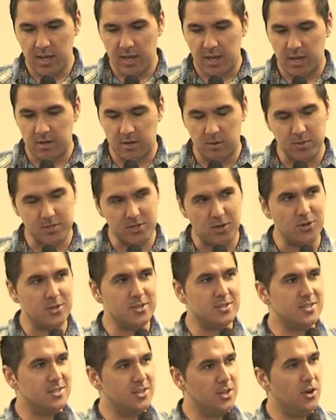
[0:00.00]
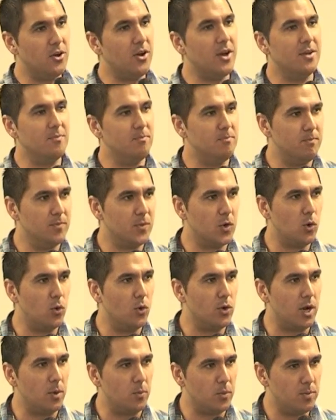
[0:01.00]
And I was honest, I
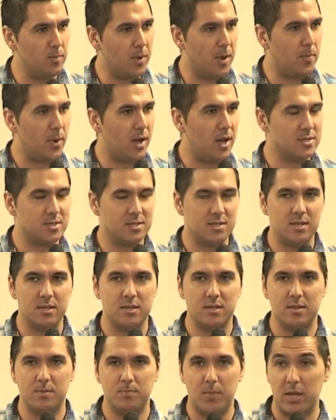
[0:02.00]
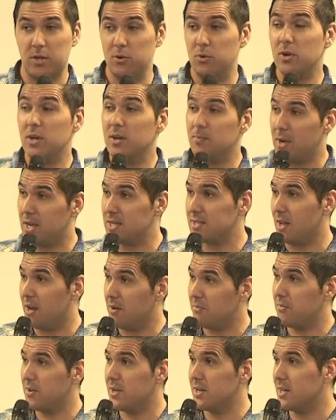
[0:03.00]
caught up with my pastor back in Auckland, Pastor
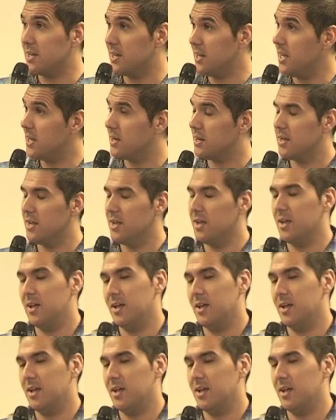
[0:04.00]
Afi and Lynette,